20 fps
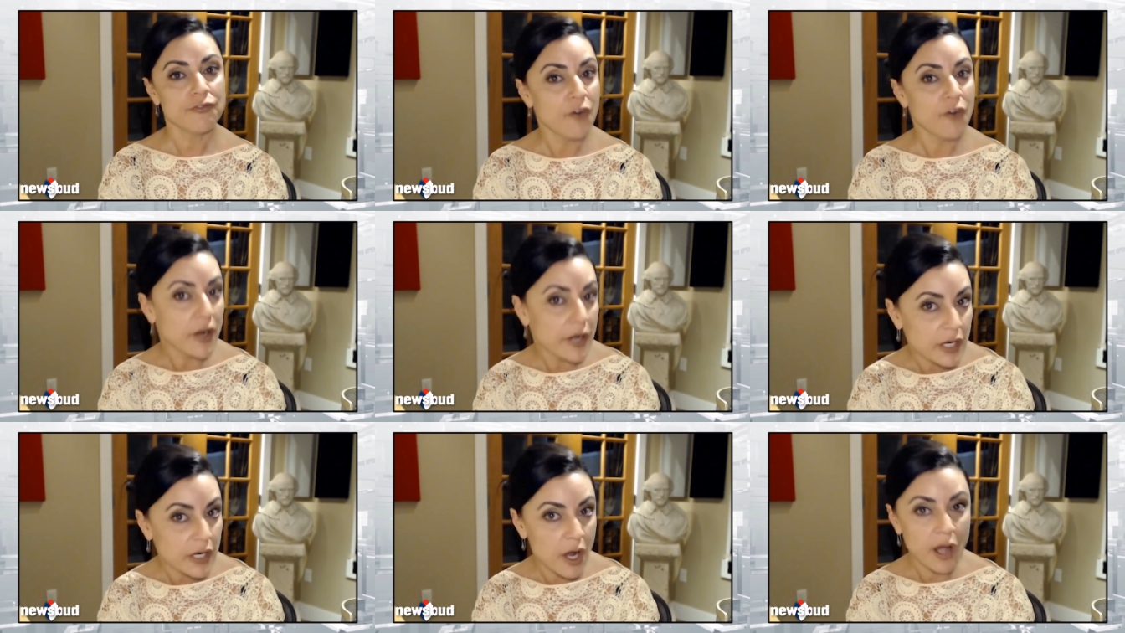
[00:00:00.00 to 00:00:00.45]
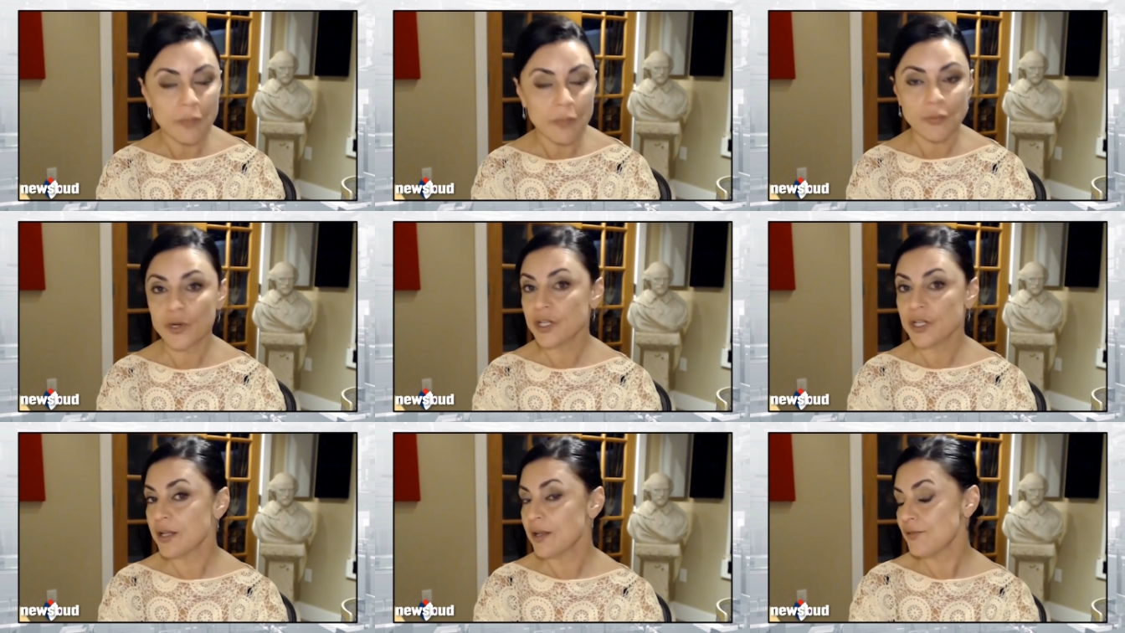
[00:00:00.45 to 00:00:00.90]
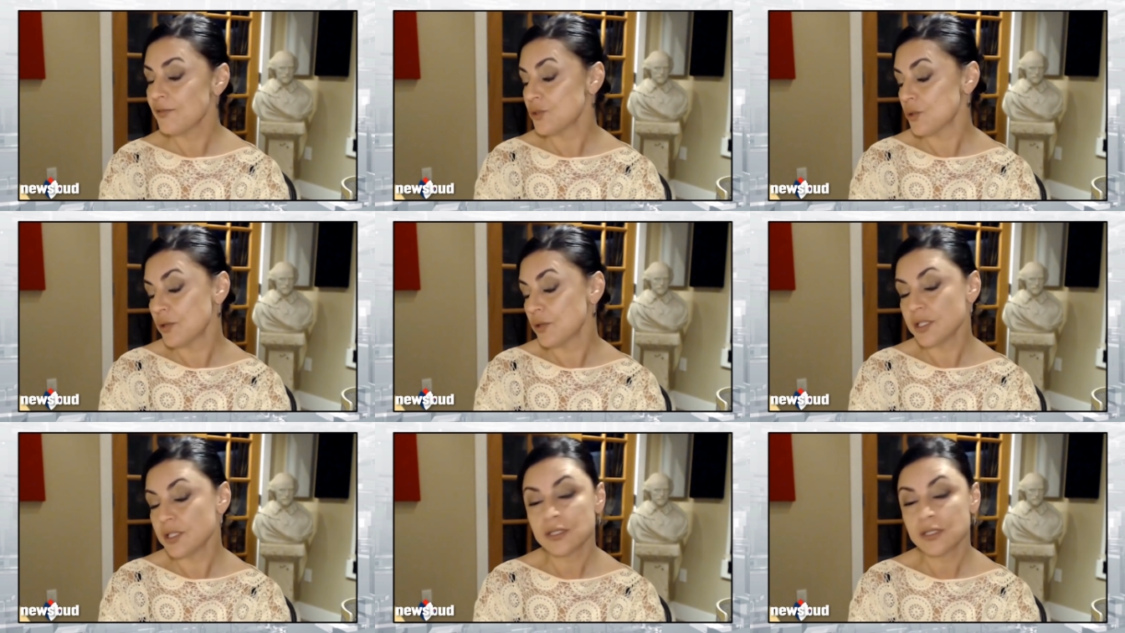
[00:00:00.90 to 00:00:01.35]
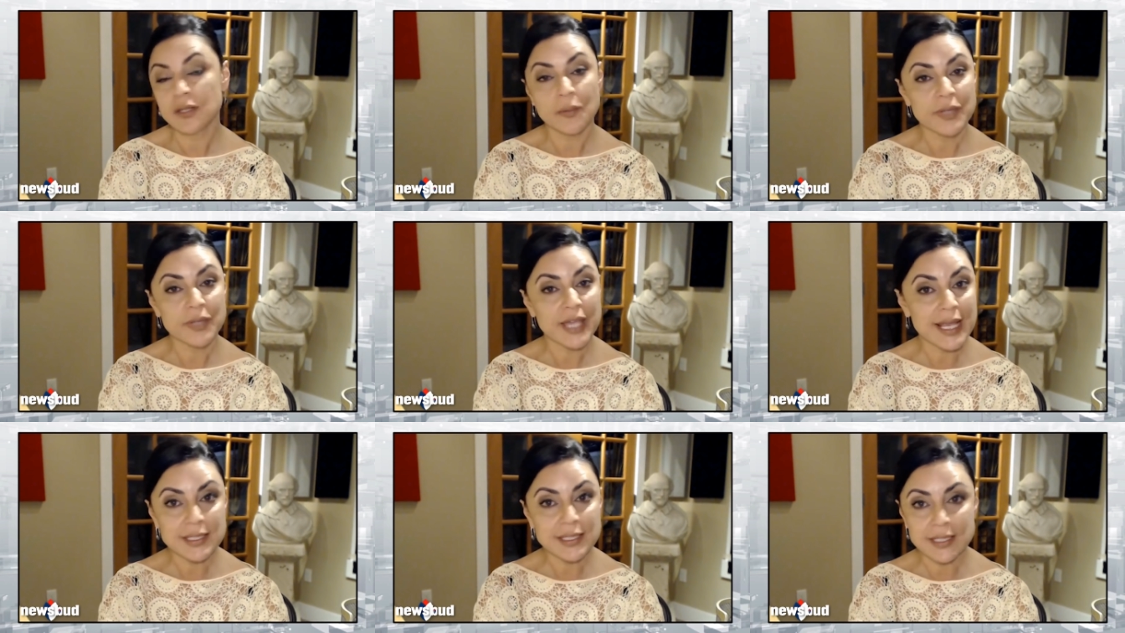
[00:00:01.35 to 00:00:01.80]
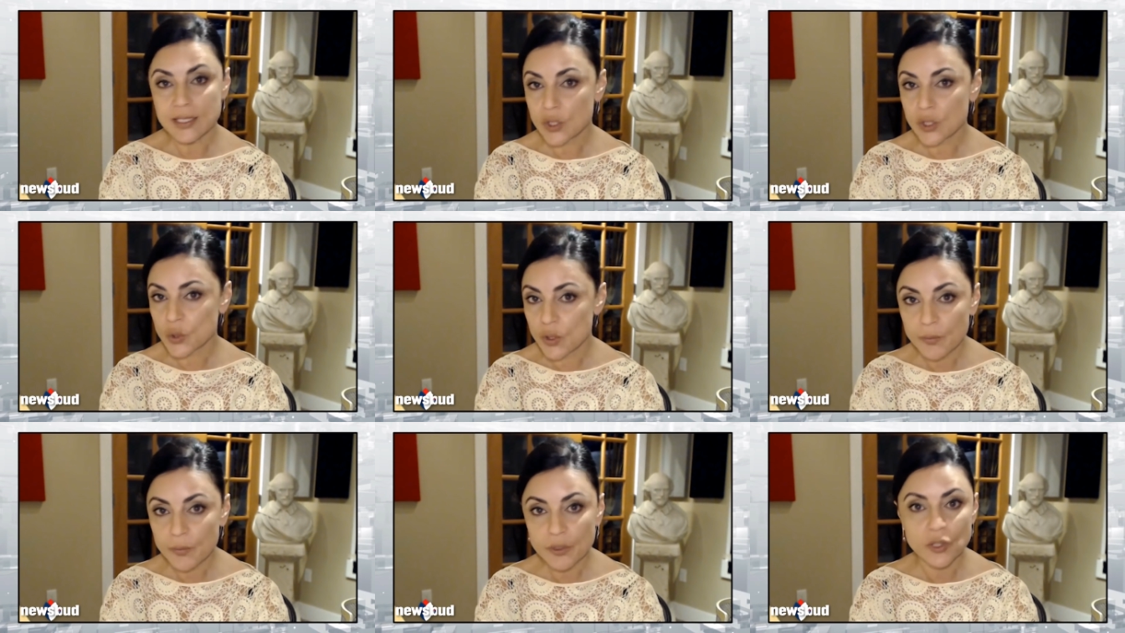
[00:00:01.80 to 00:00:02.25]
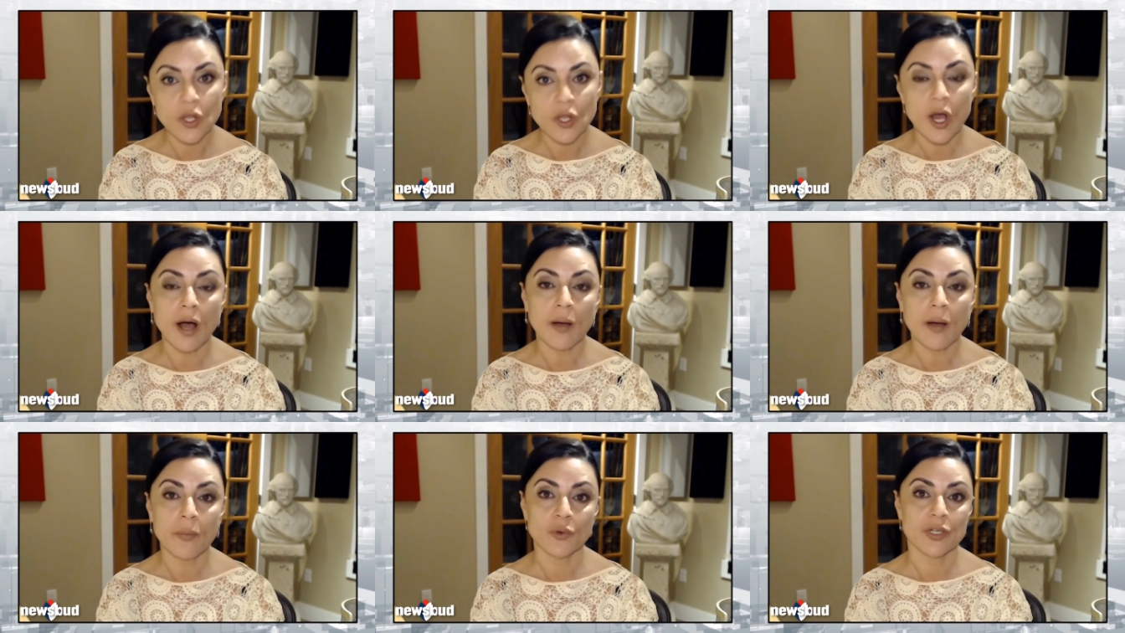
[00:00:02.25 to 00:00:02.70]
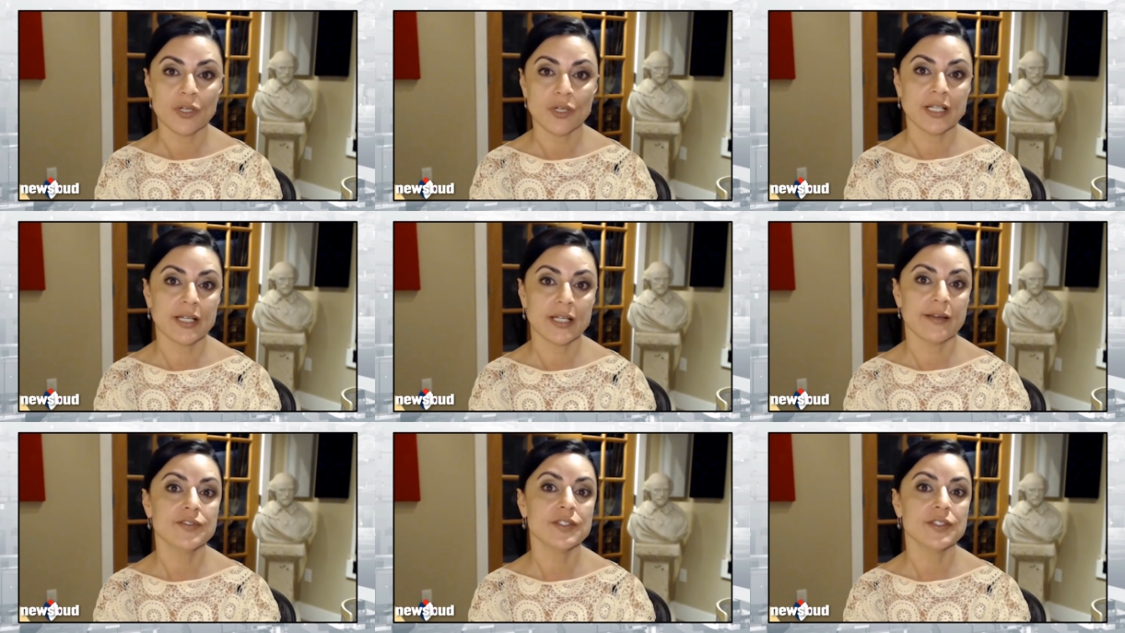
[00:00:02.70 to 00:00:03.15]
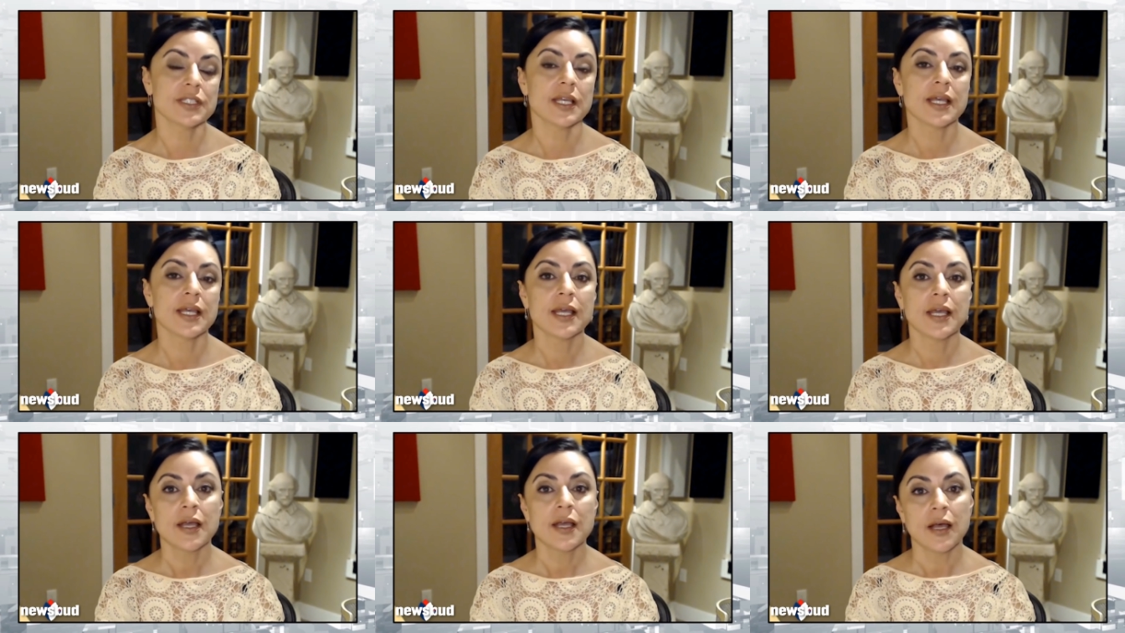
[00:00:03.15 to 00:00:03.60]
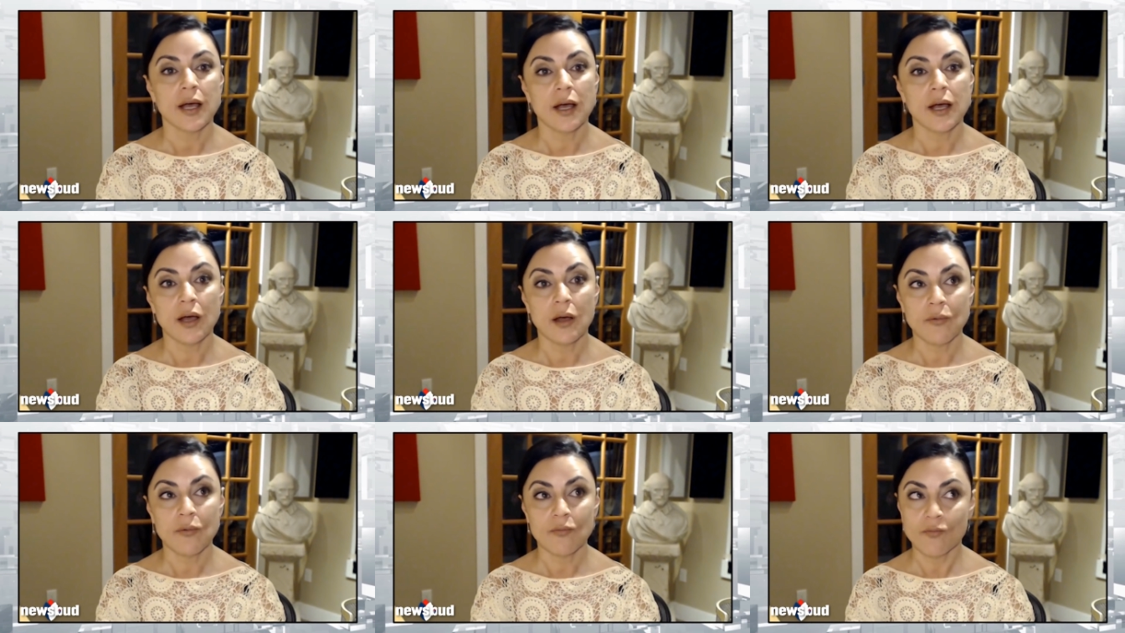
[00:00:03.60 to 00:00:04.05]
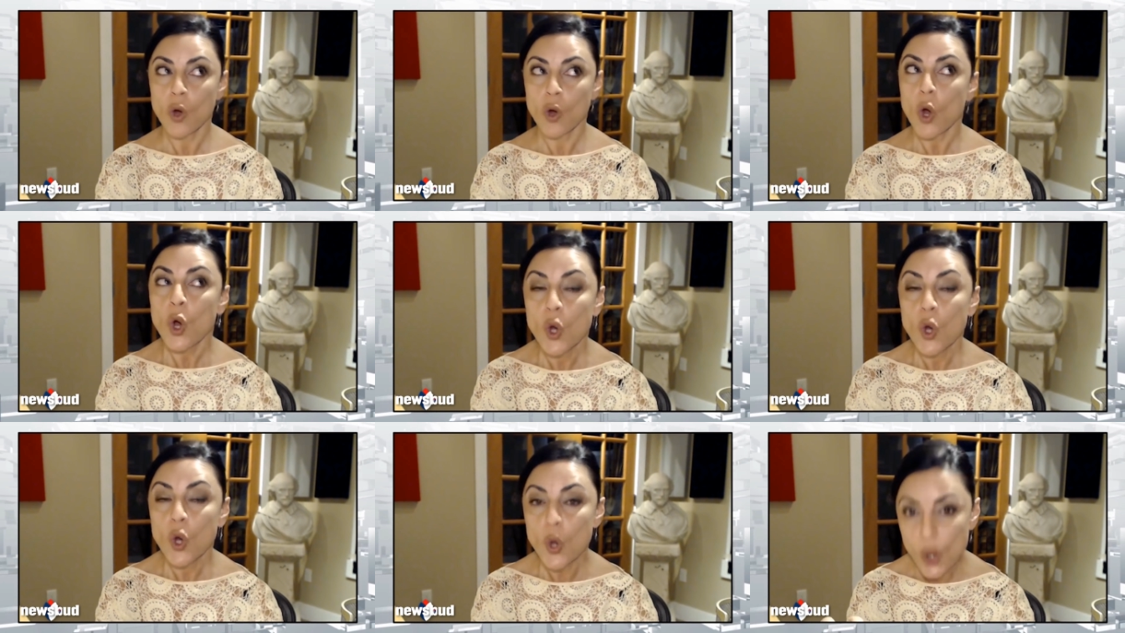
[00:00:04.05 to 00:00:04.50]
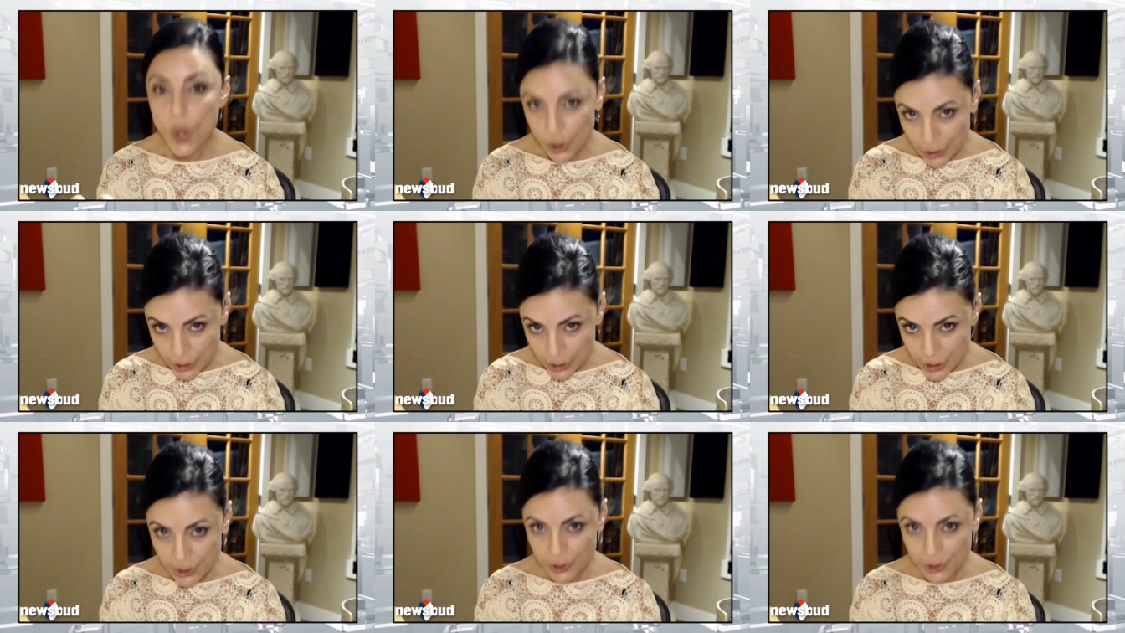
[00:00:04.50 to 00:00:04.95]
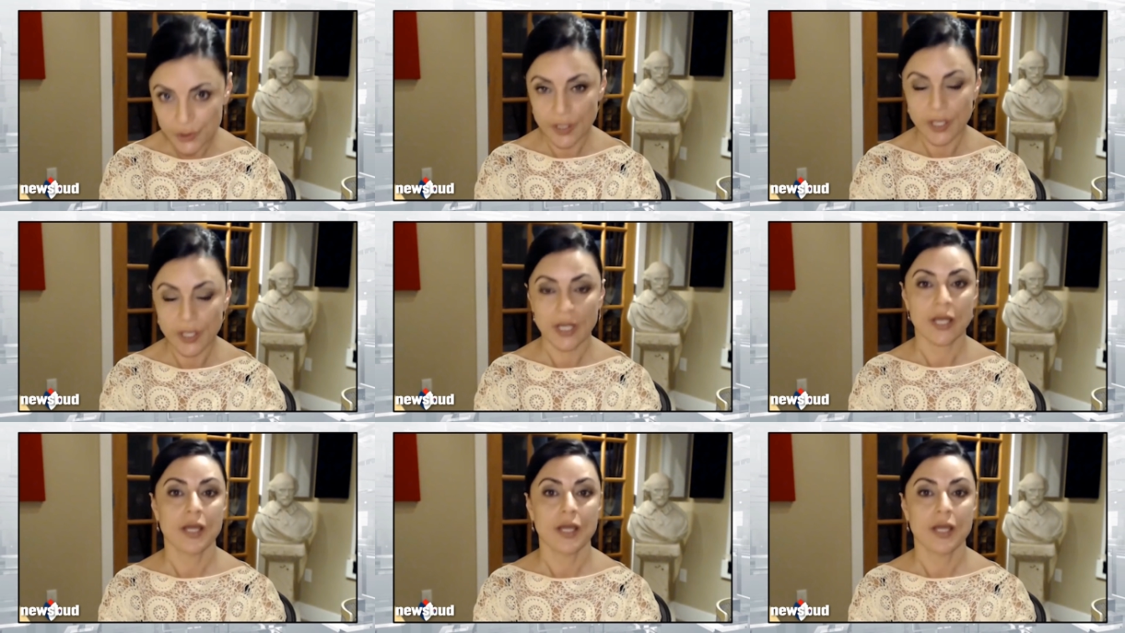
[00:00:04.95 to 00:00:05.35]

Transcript: foreign operatives, or in some cases criminal operatives, uh, hooked,